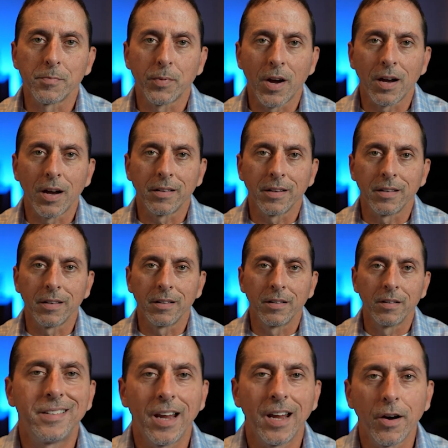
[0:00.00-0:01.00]
Broughton.
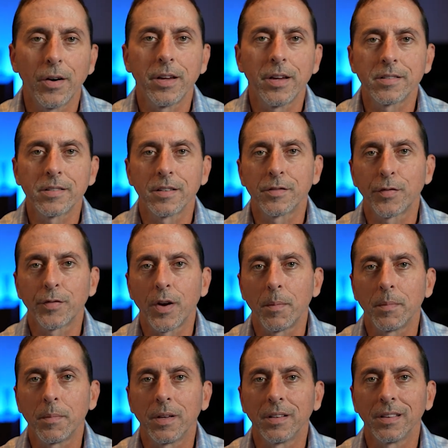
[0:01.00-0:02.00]
Darius is
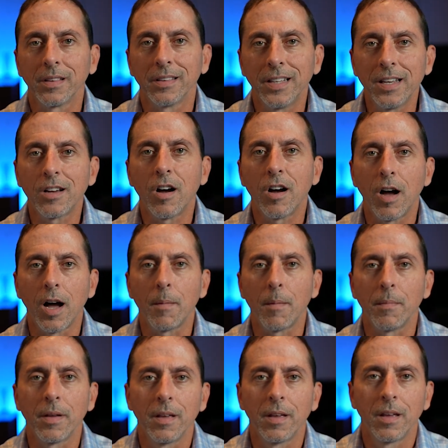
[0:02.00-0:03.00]
from Lecom.
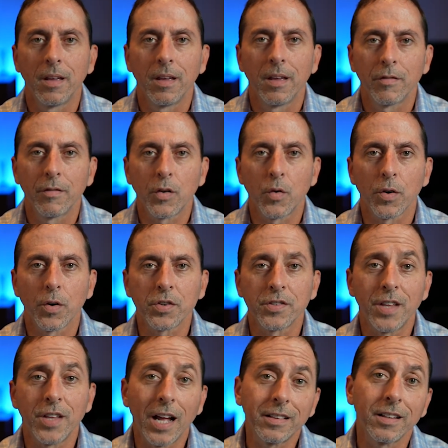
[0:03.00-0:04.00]
Of
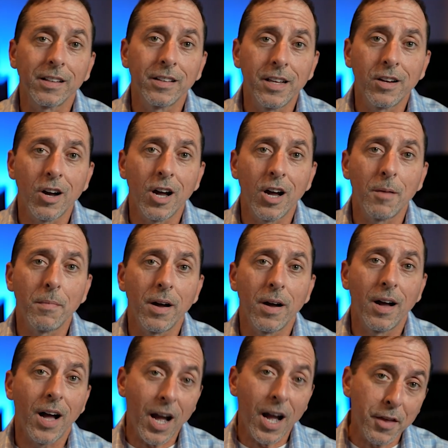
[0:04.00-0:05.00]
course, not the Lecom
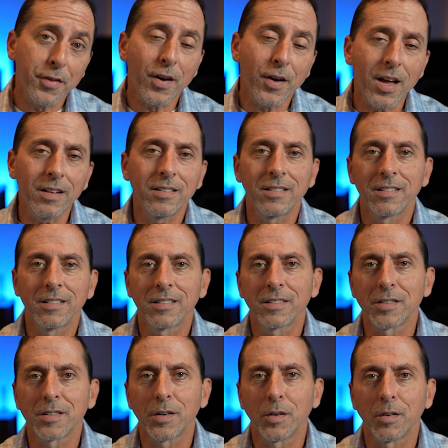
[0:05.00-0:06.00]
I thought,
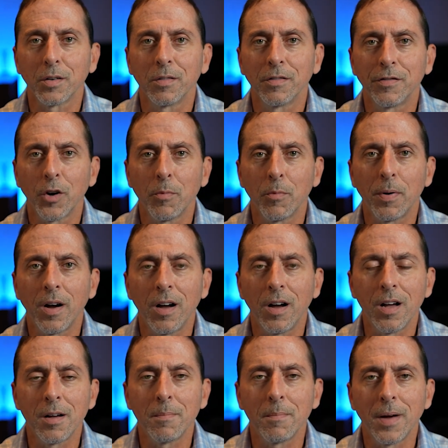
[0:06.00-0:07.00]
so faux
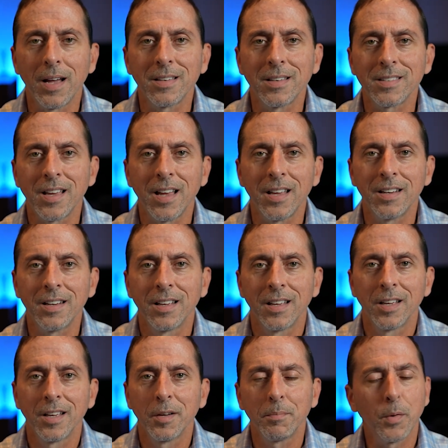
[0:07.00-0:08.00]
pas on my side,
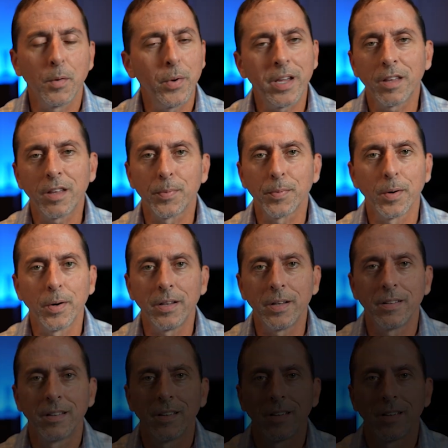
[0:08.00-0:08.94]
but we get through it.